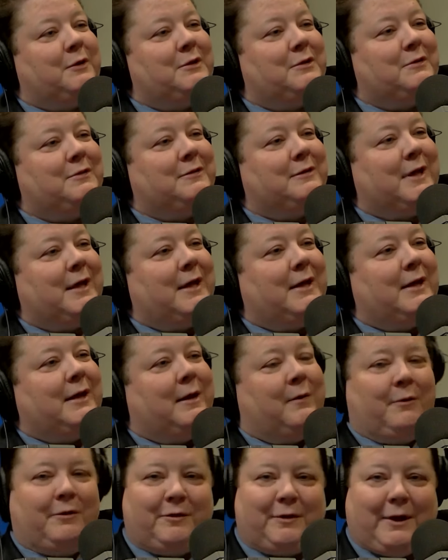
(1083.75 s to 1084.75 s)
you said,
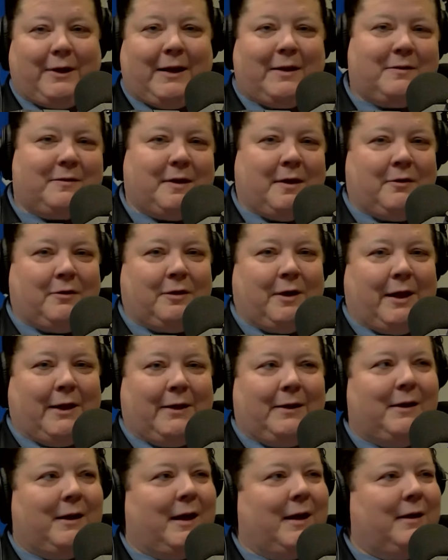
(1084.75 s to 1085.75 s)
and I was like, it sounds
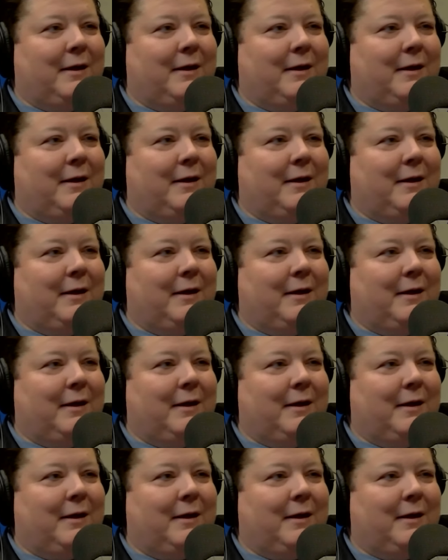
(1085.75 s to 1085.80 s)
like a night.